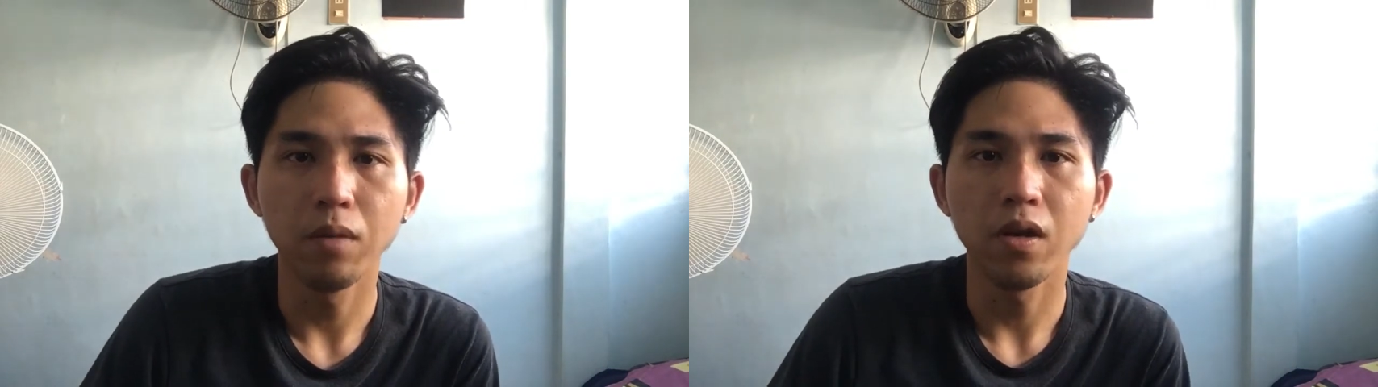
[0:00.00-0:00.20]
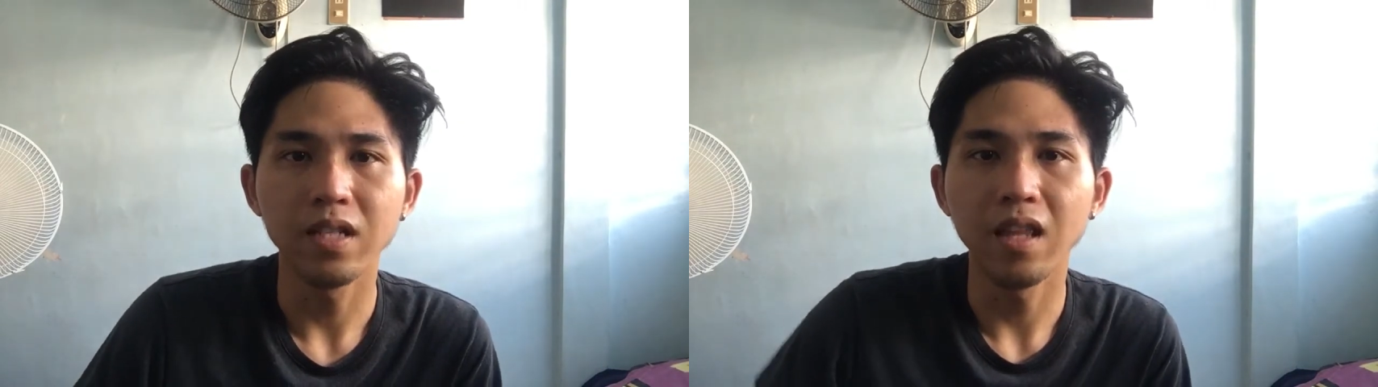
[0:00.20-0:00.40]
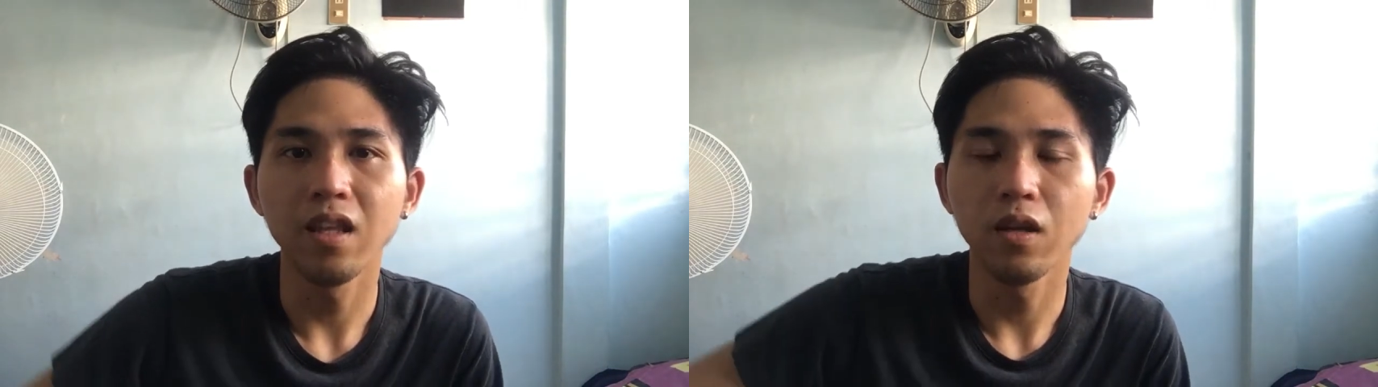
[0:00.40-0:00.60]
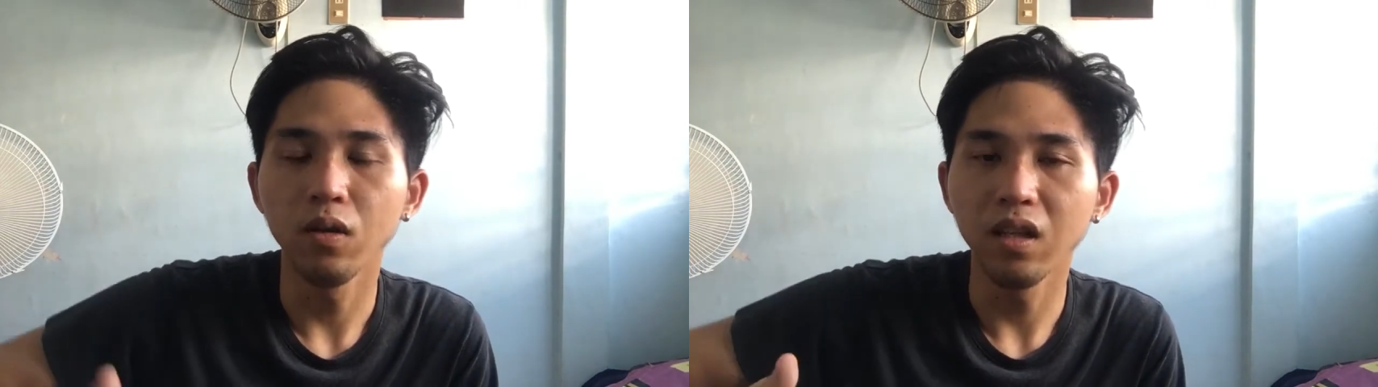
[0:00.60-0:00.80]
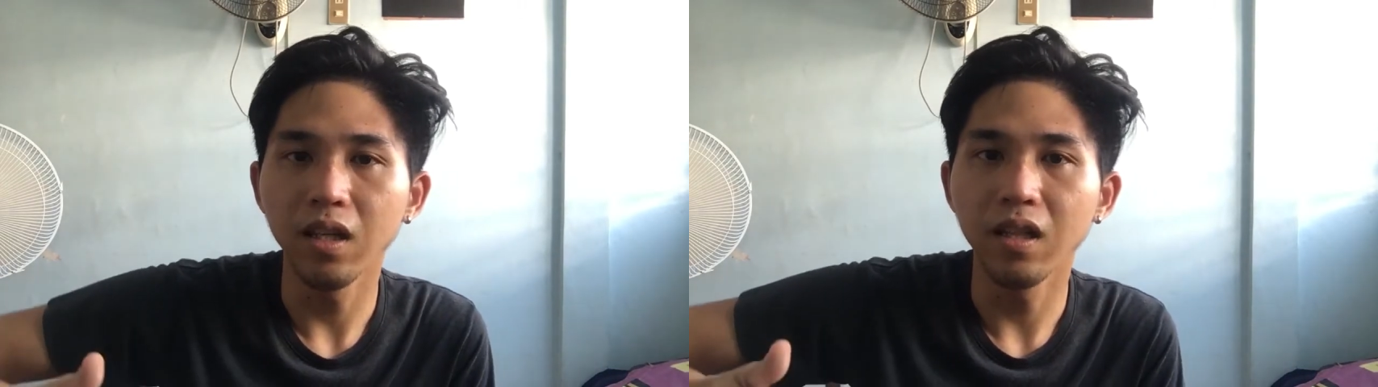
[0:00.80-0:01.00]
because I think you
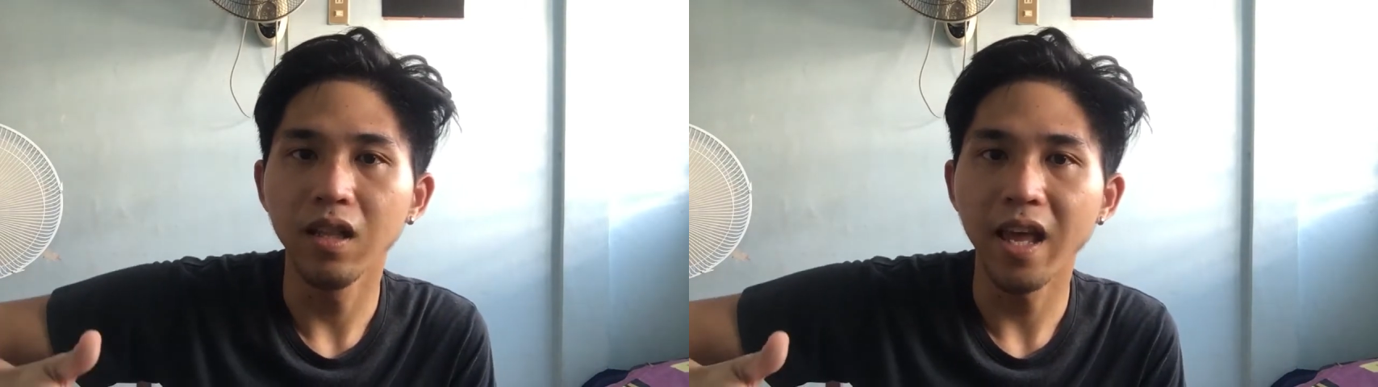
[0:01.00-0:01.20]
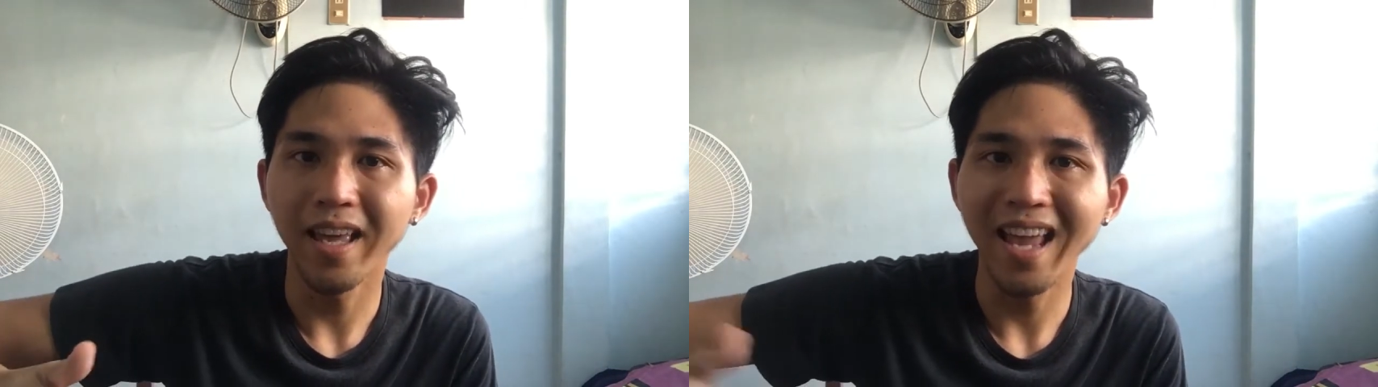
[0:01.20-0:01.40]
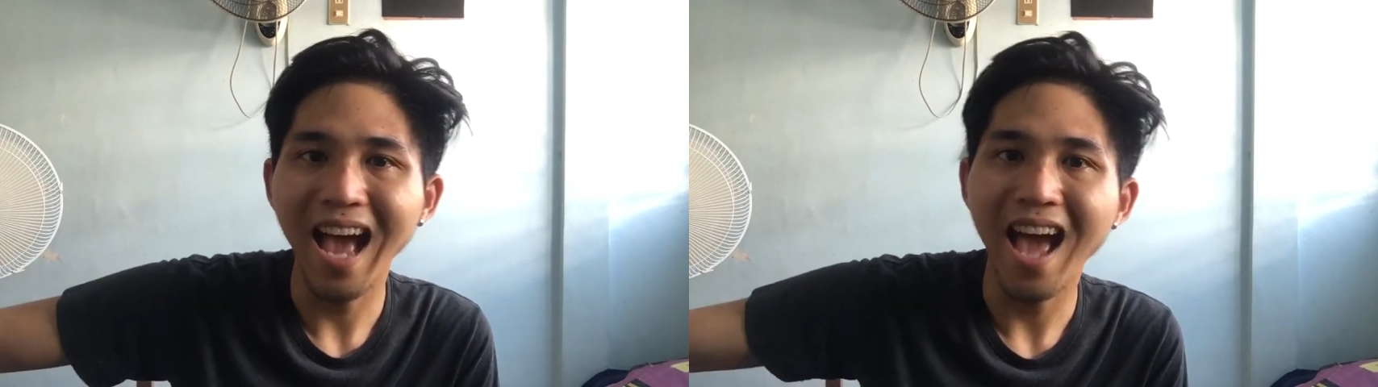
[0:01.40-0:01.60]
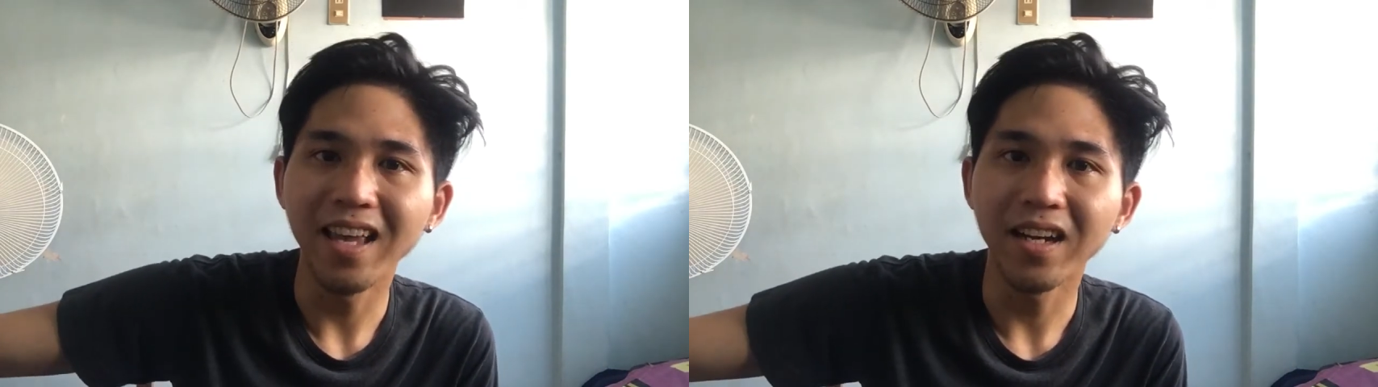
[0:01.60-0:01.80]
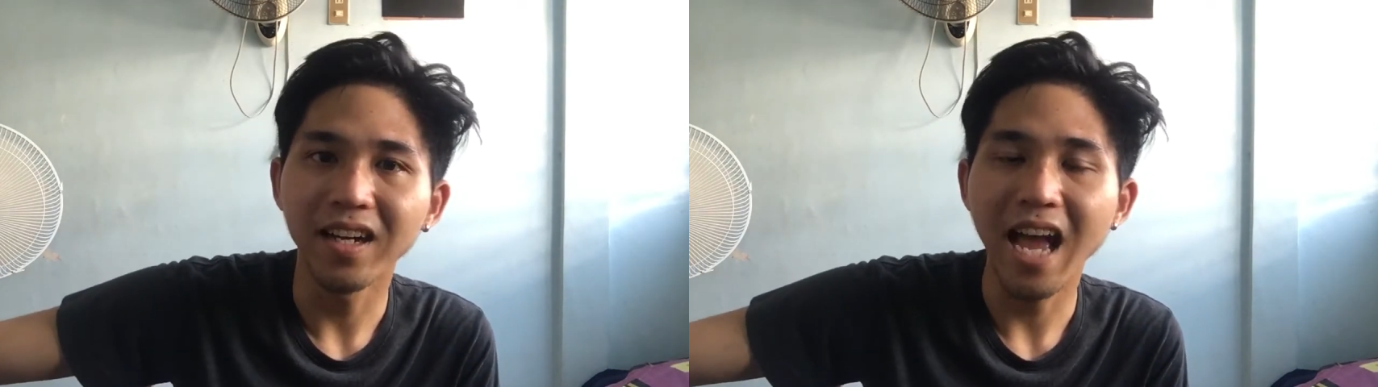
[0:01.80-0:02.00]
need like a
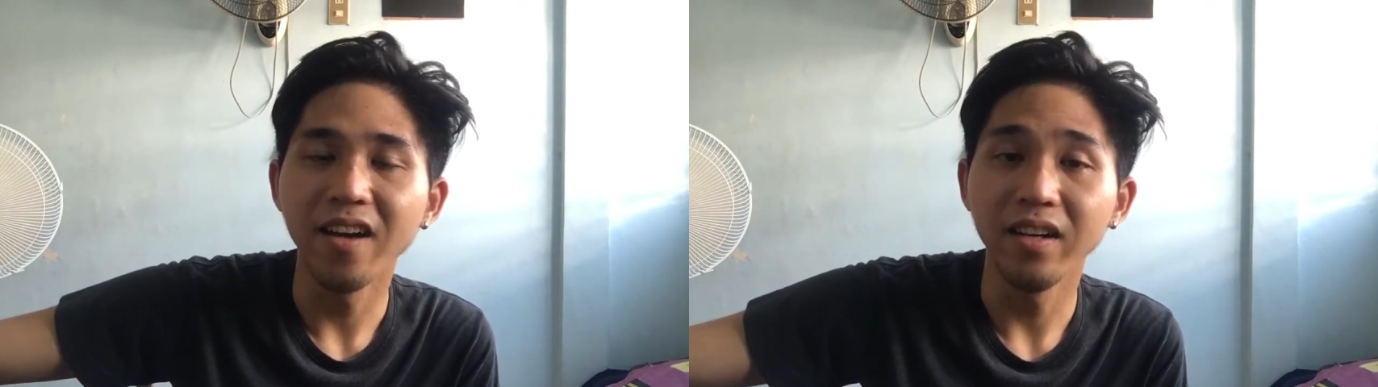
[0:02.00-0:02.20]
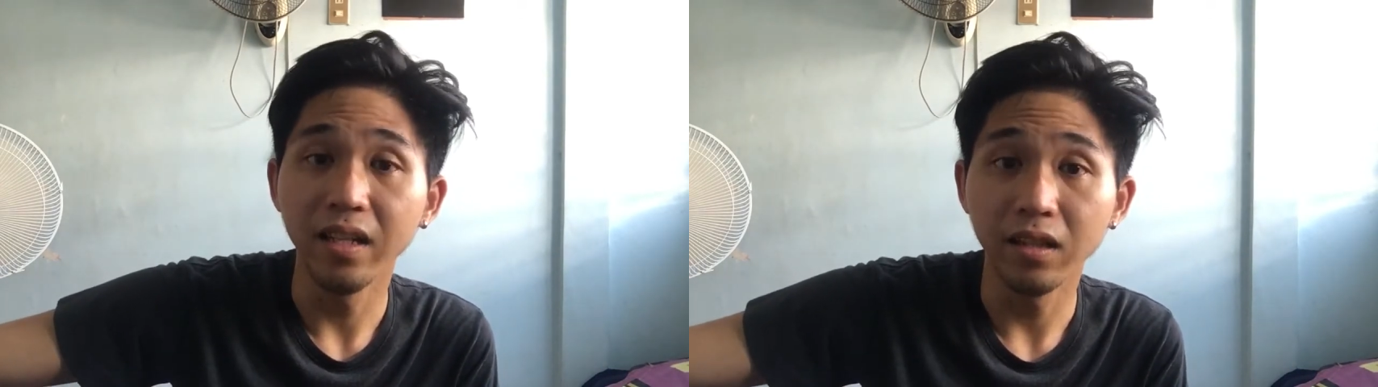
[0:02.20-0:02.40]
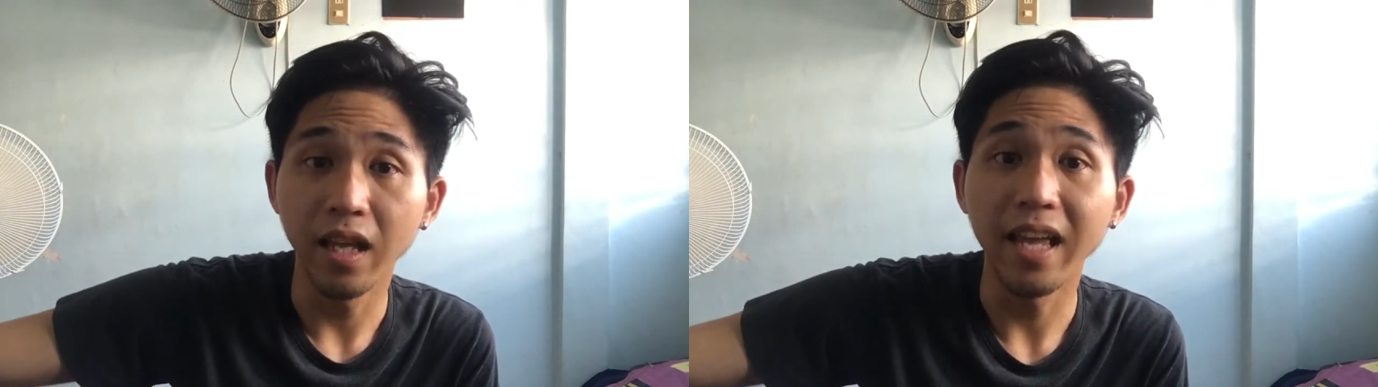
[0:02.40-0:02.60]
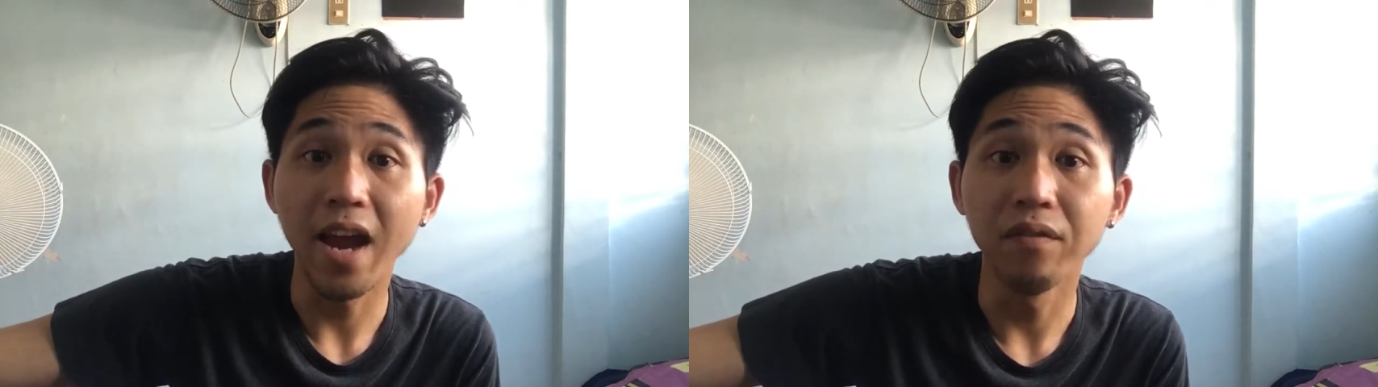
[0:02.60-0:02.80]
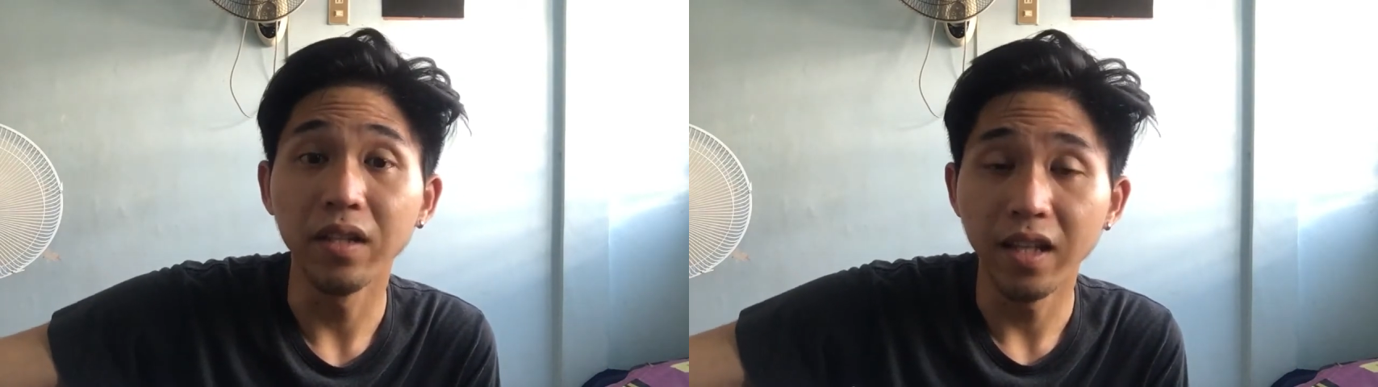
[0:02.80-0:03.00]
higher calorie intake
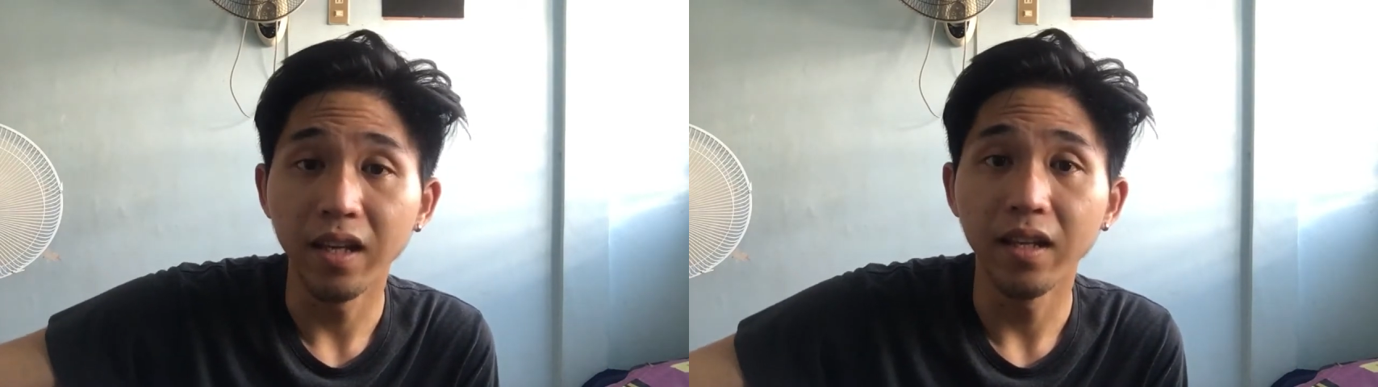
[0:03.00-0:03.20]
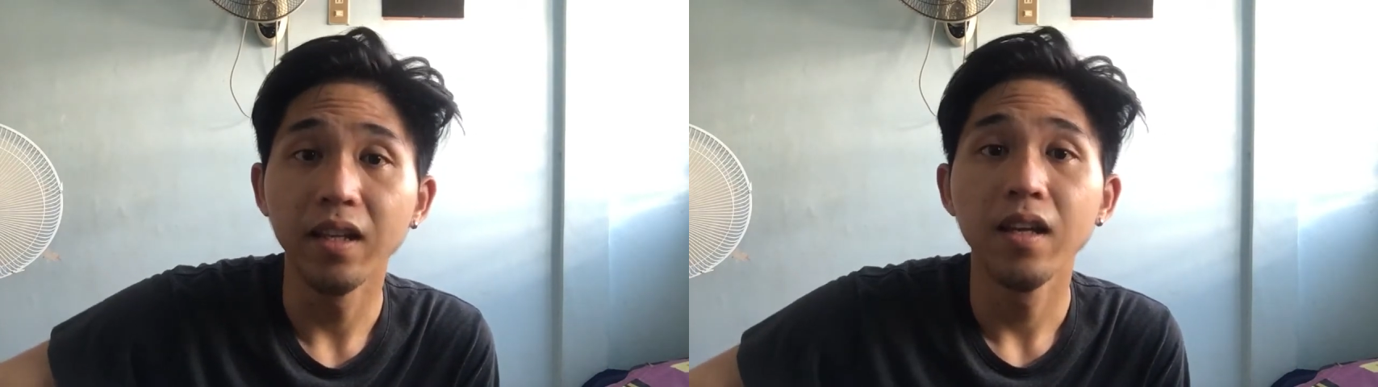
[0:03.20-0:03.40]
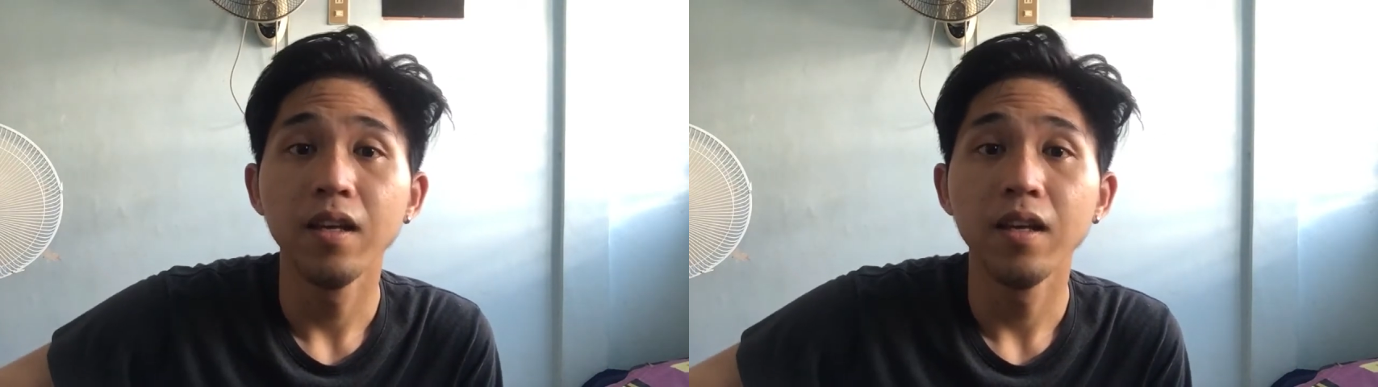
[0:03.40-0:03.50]
every day.